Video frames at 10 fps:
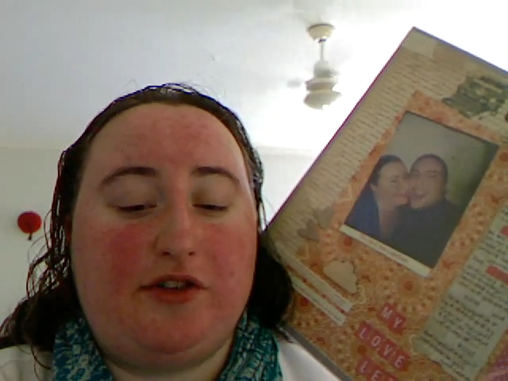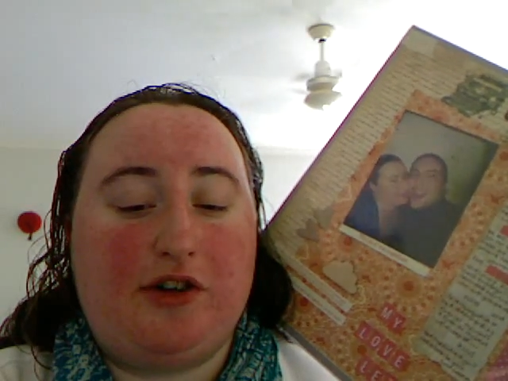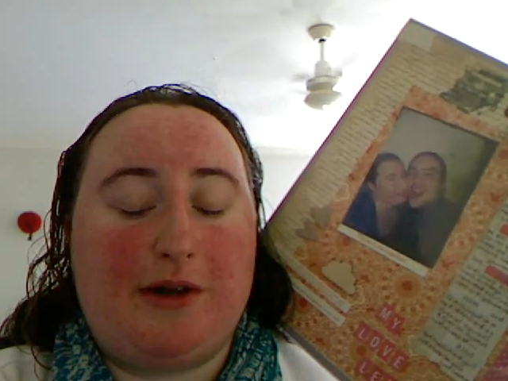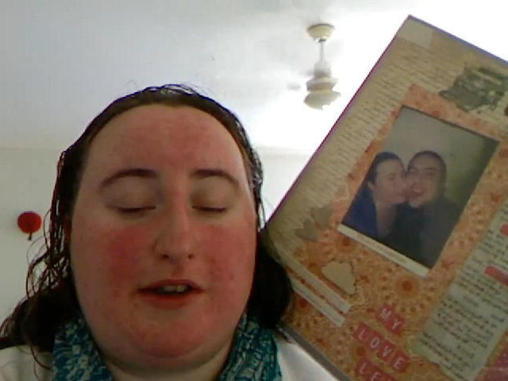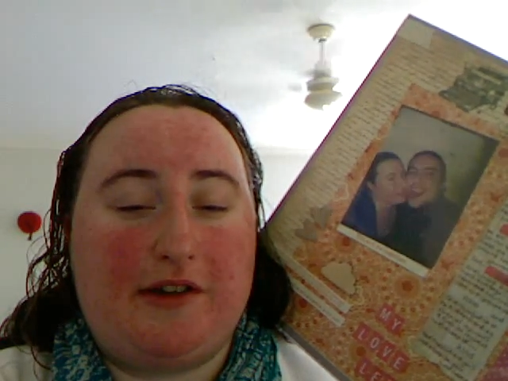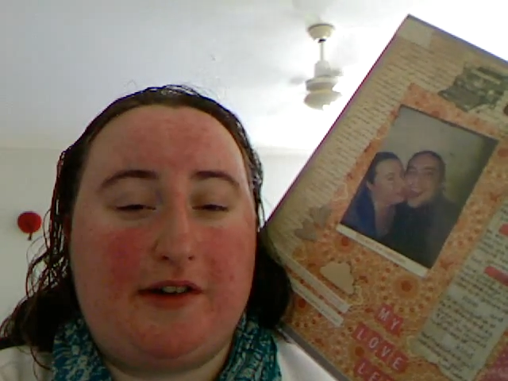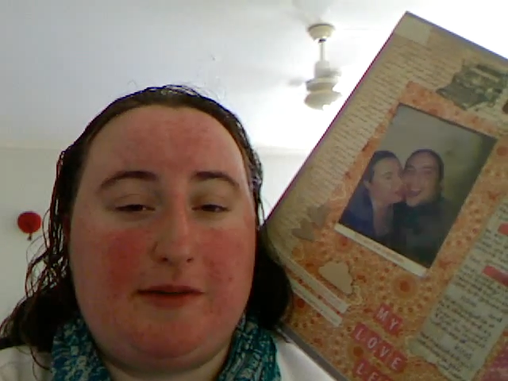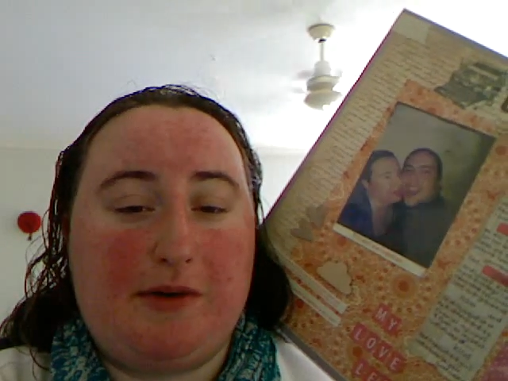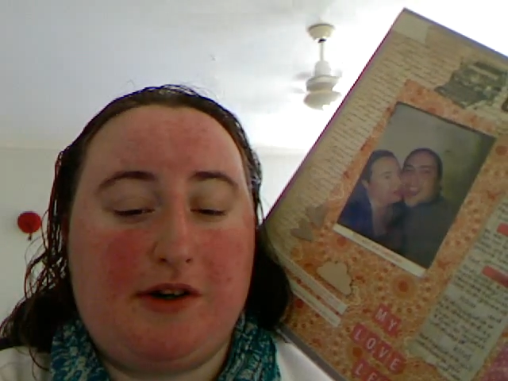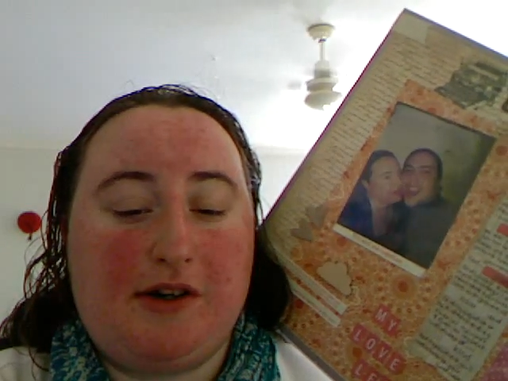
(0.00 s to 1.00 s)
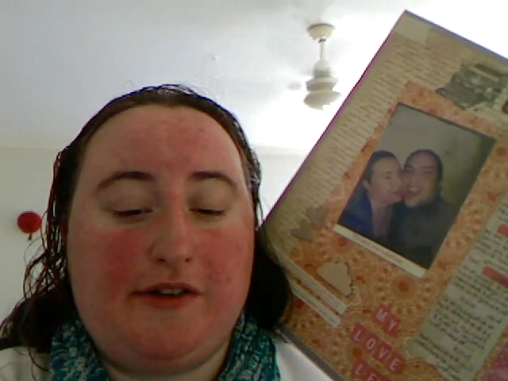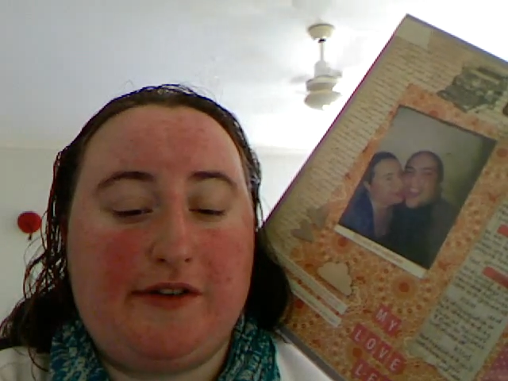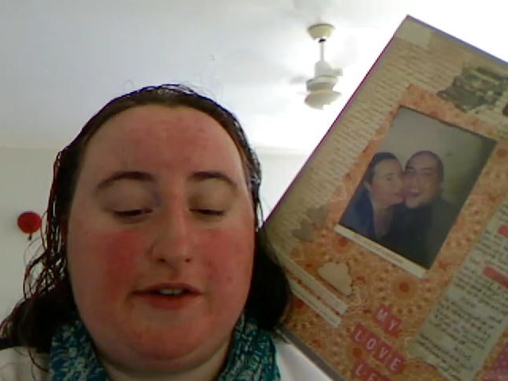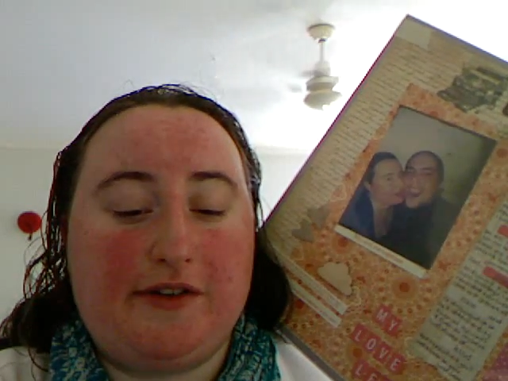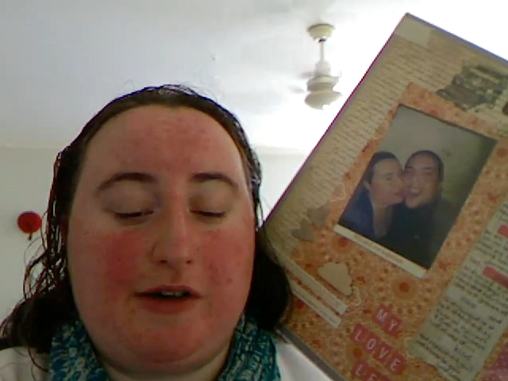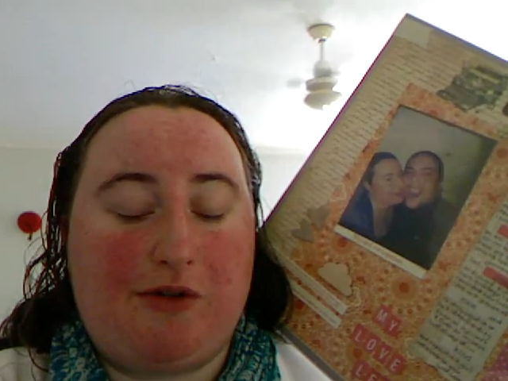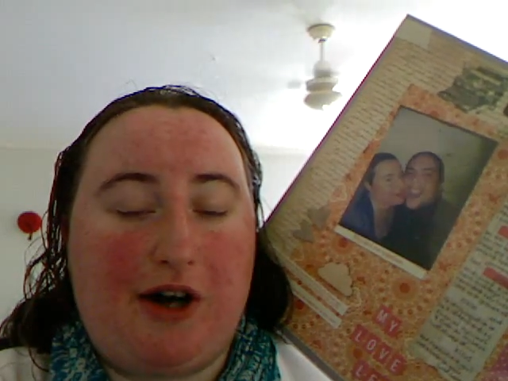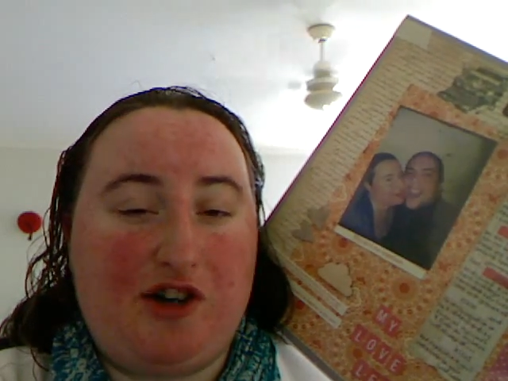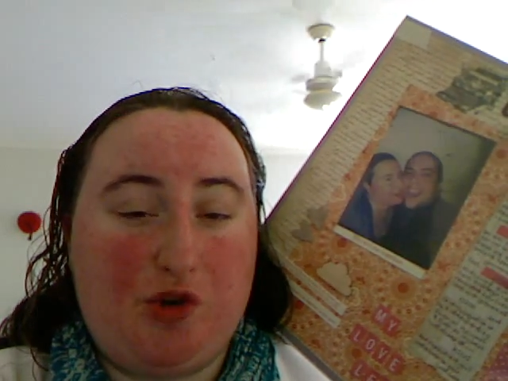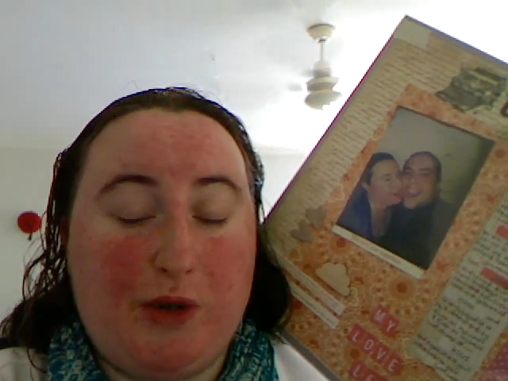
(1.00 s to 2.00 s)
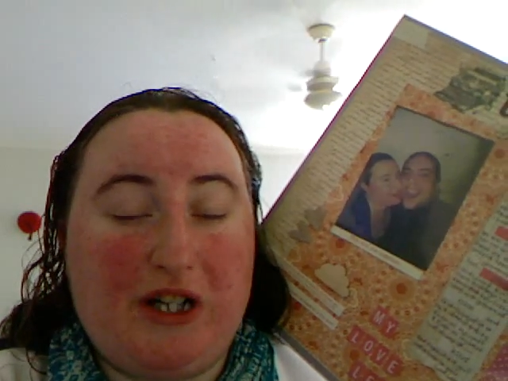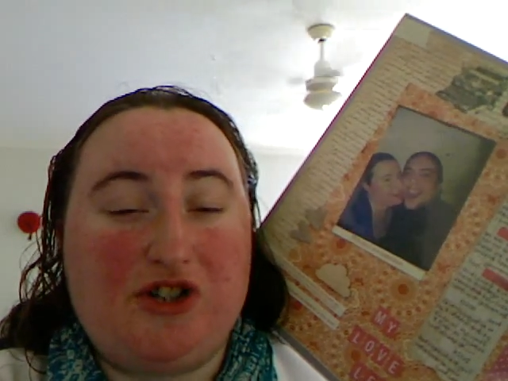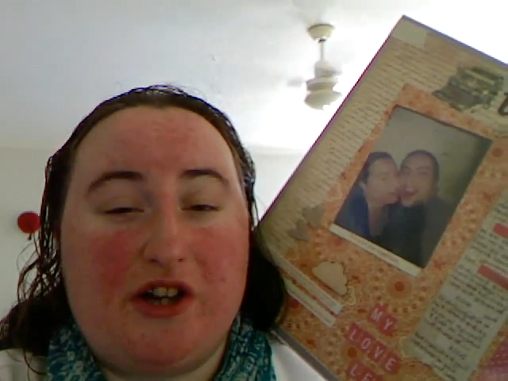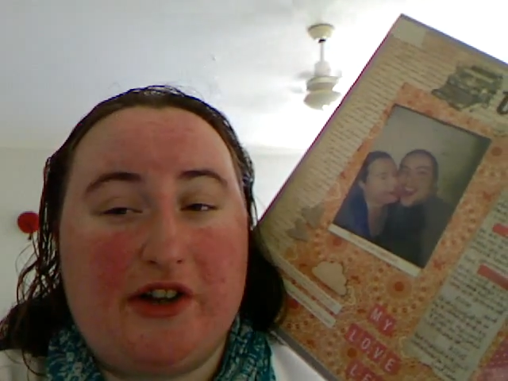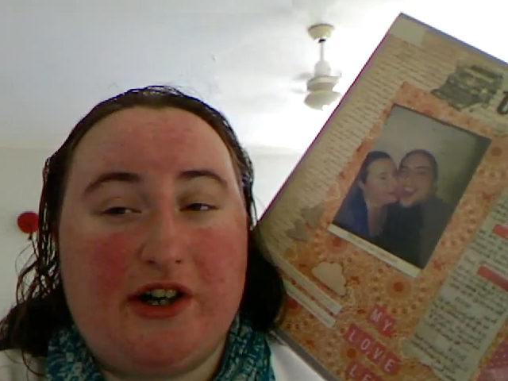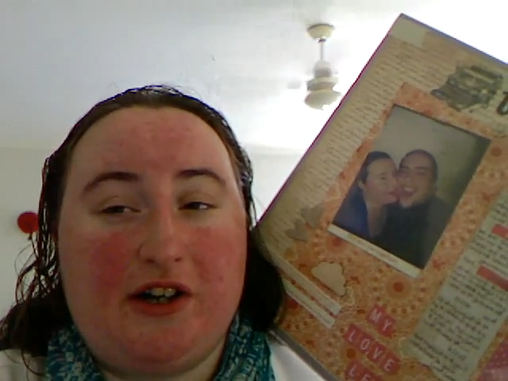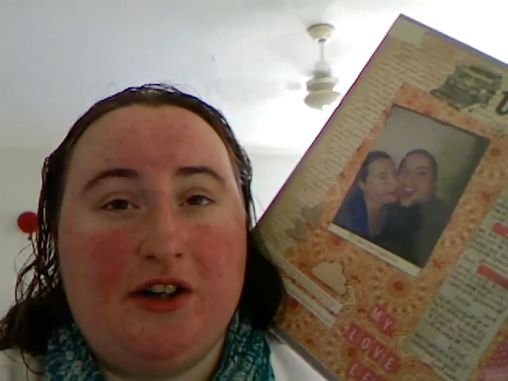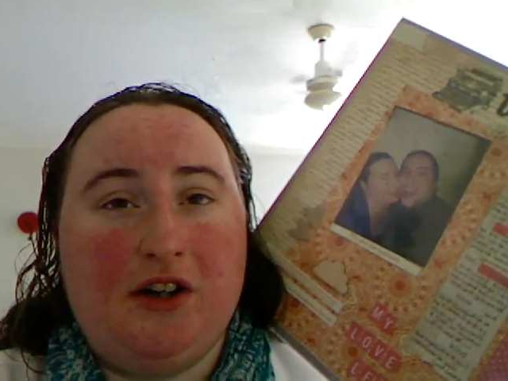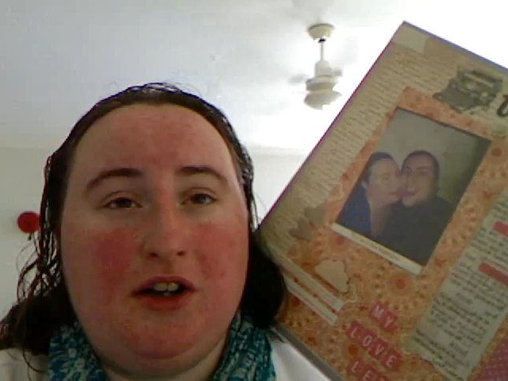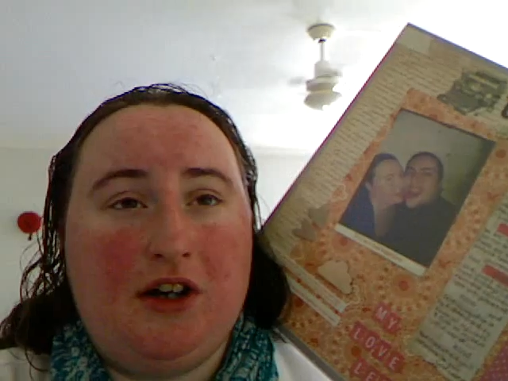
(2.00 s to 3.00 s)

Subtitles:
they talk about their experiences, they write to each other,